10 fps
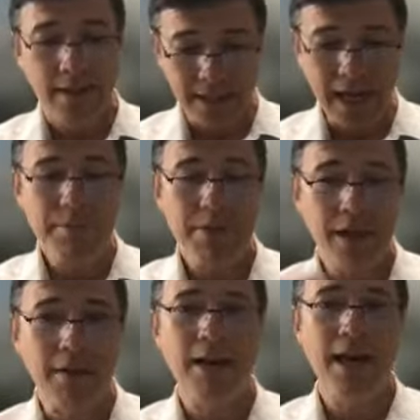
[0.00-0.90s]
The same
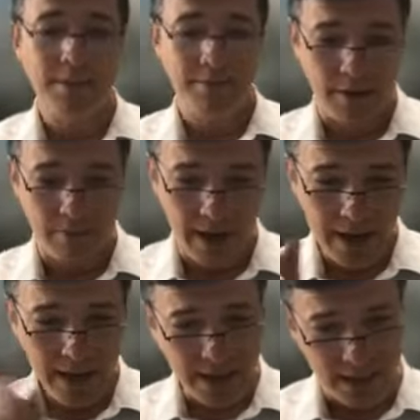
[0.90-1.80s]
thing applies, by the
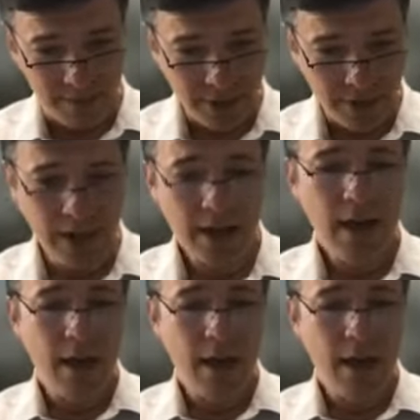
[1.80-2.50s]
way, says the Mishnah.